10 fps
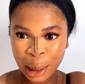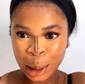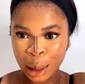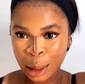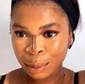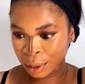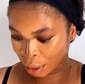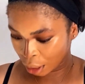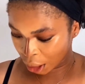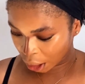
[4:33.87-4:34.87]

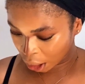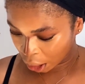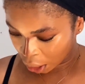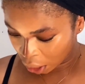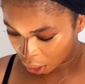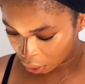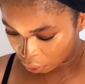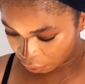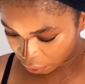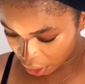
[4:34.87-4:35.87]
lipstick
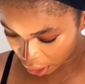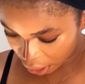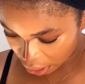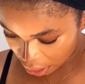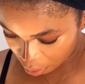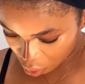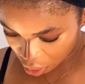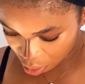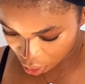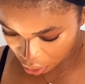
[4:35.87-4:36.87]
for that. I'm going
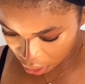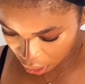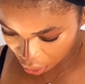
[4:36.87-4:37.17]
to be using a